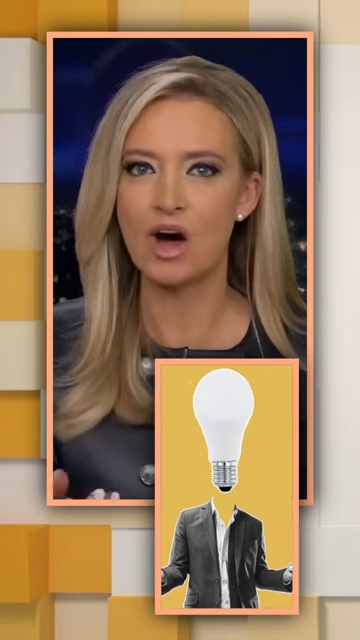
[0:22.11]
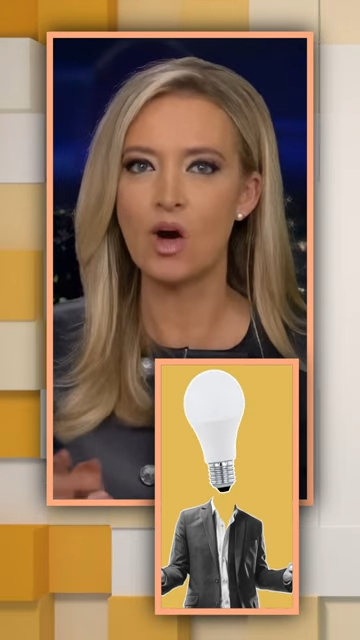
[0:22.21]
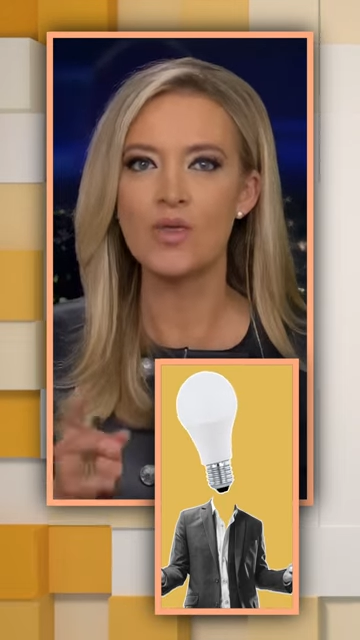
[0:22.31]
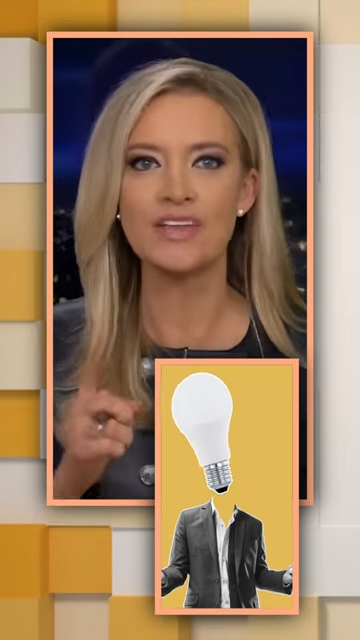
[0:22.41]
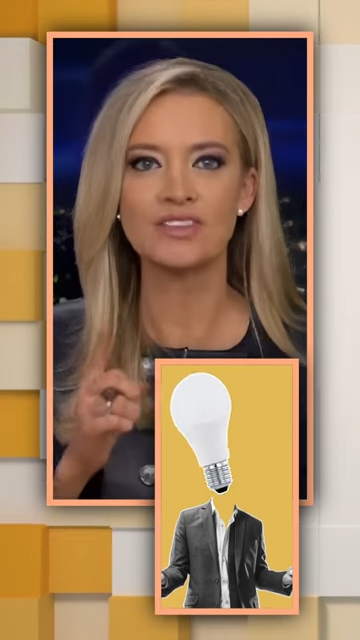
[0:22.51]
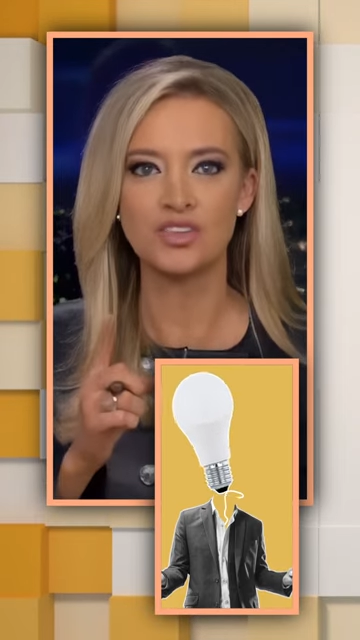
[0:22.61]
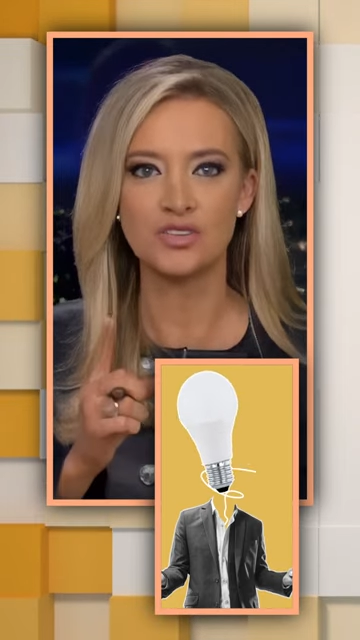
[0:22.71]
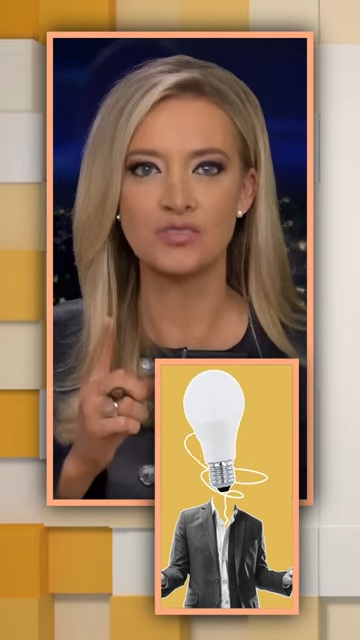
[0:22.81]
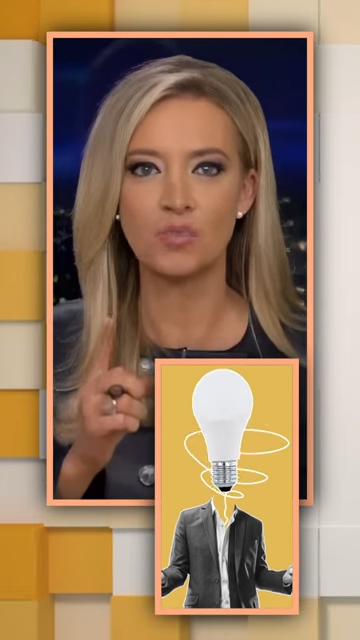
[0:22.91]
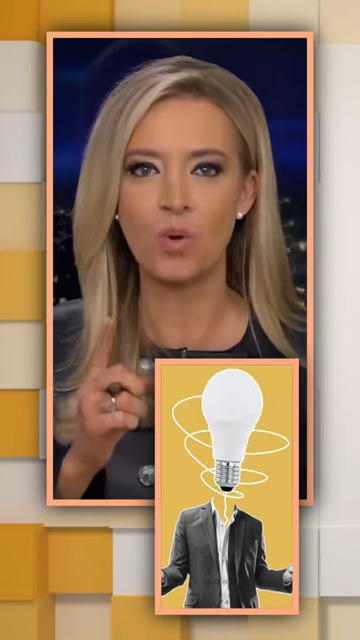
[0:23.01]
Oh, that's
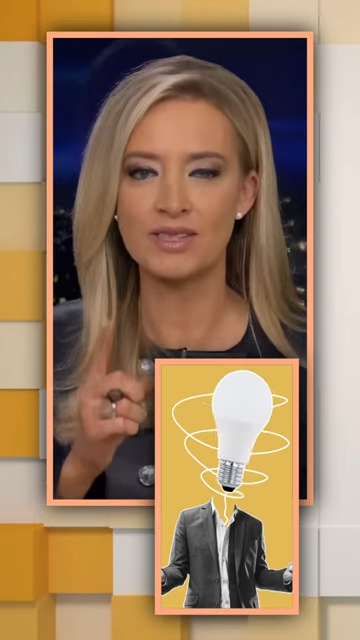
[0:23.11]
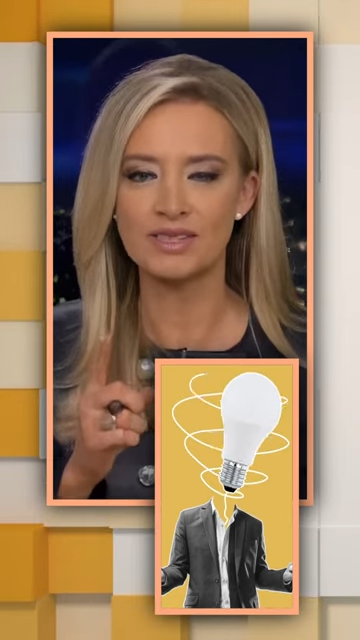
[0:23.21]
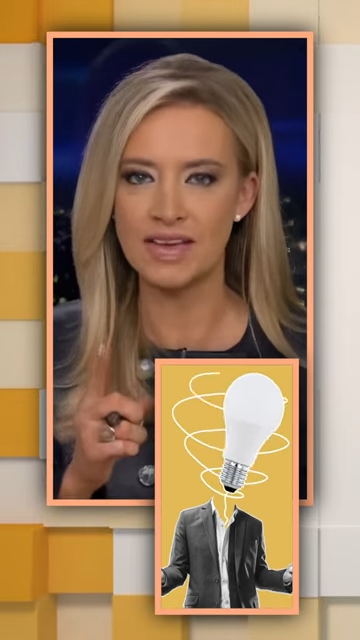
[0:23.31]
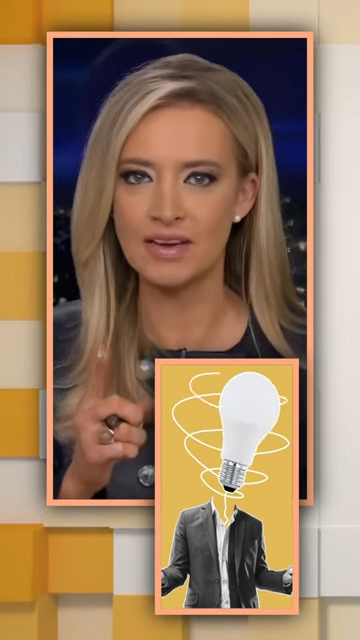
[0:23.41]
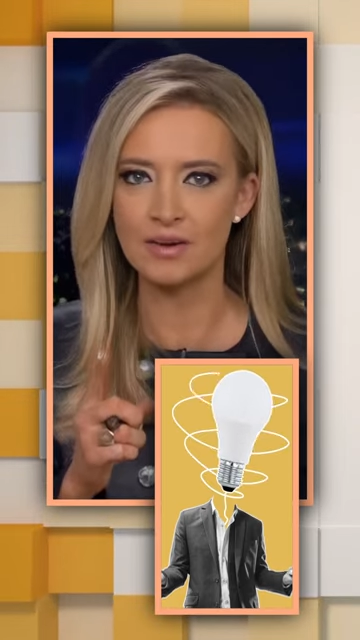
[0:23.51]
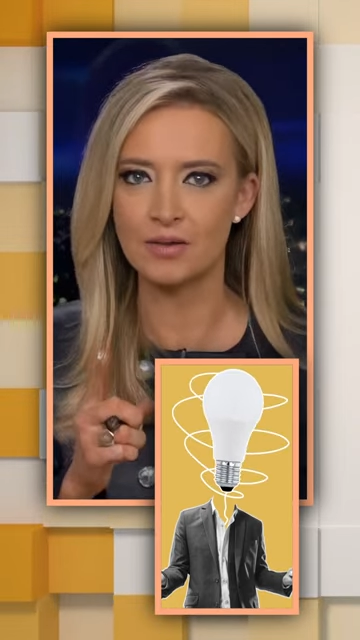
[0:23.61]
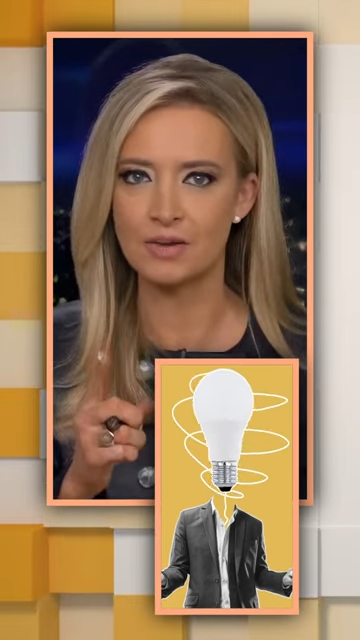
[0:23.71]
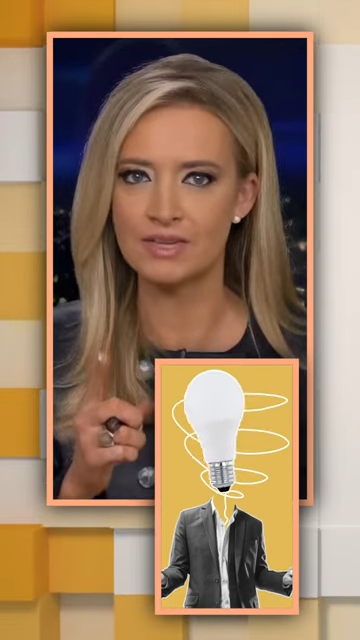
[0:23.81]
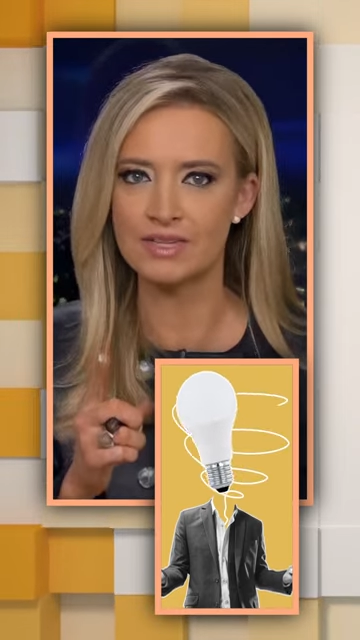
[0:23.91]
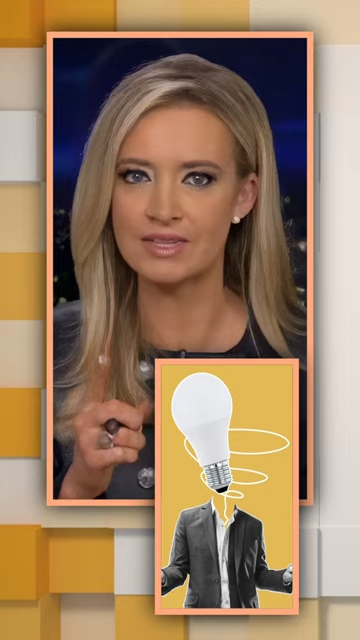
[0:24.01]
just one senator.
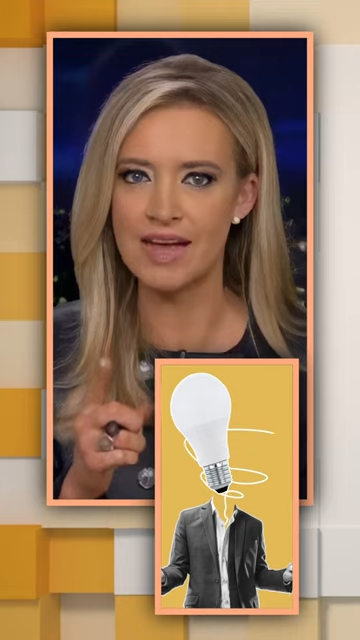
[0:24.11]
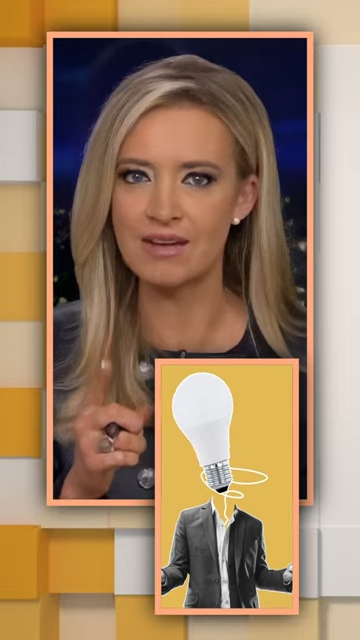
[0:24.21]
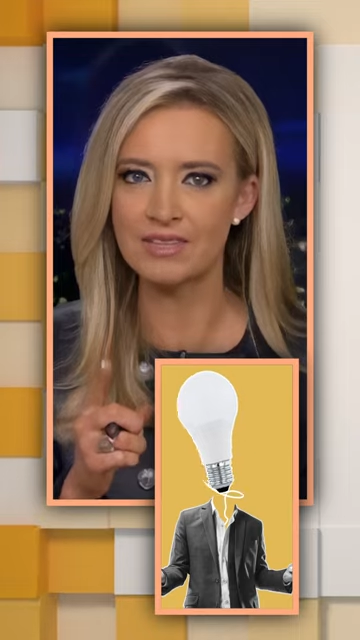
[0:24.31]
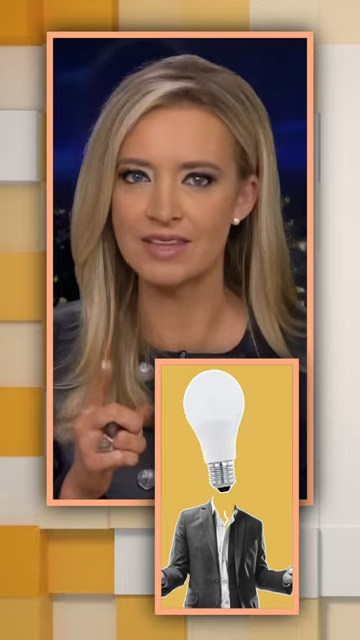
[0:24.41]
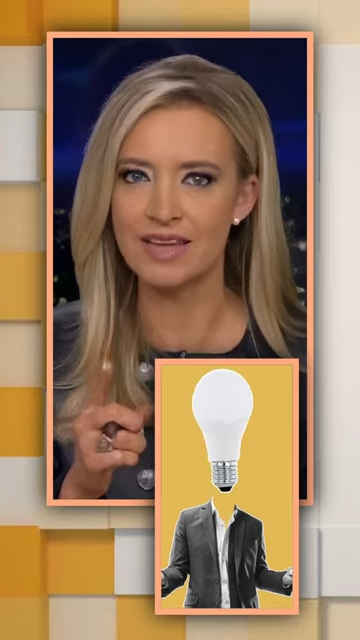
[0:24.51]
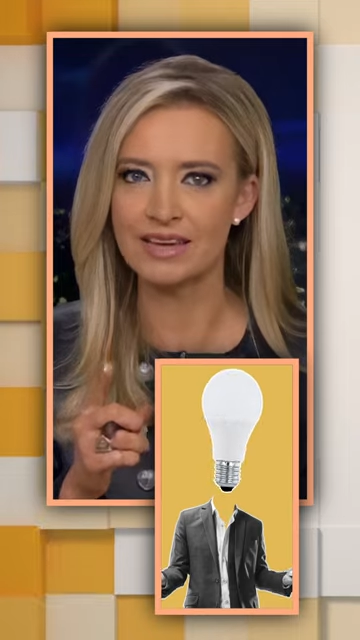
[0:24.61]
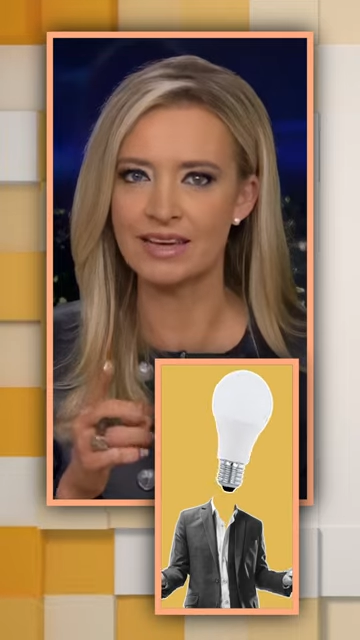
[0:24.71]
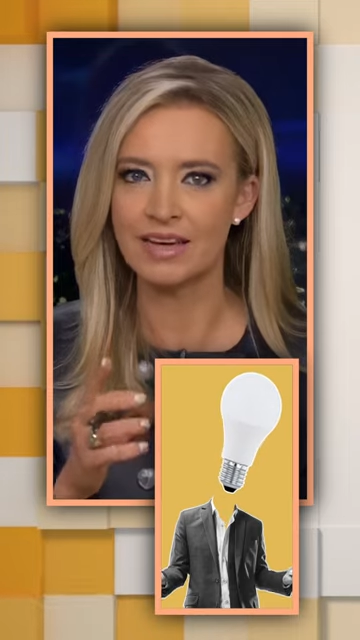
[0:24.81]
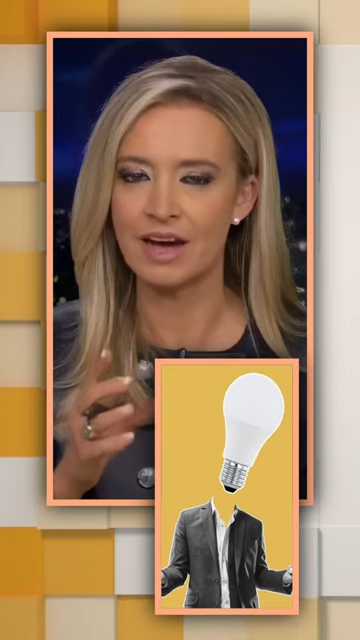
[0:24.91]
But it sounds like